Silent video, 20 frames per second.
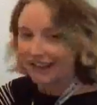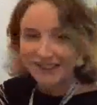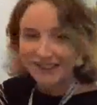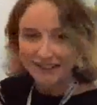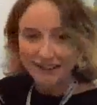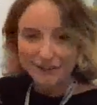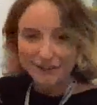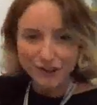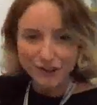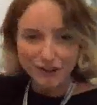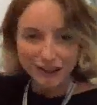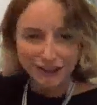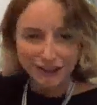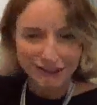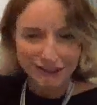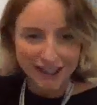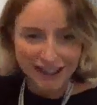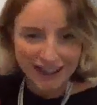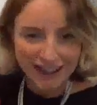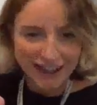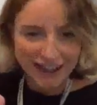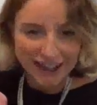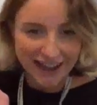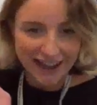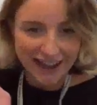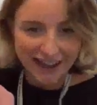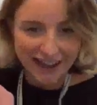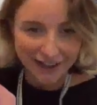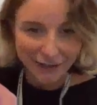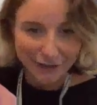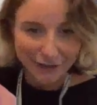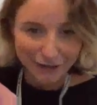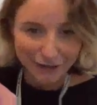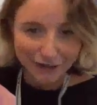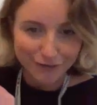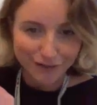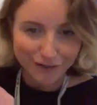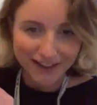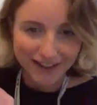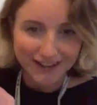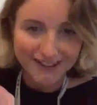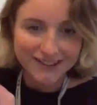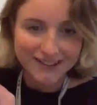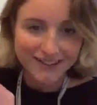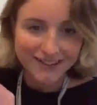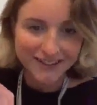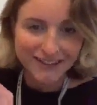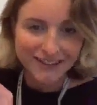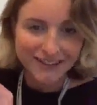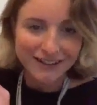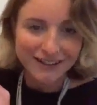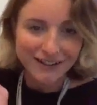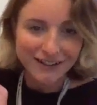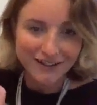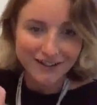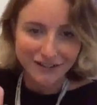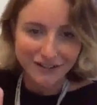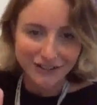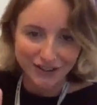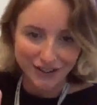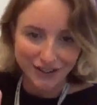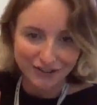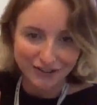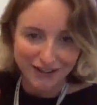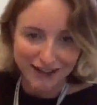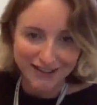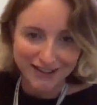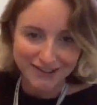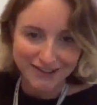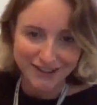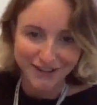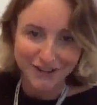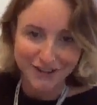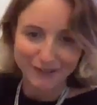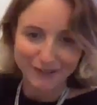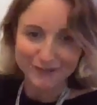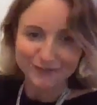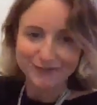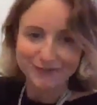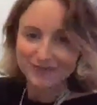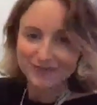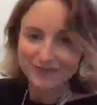So I've drawn a really angry face for the red zone.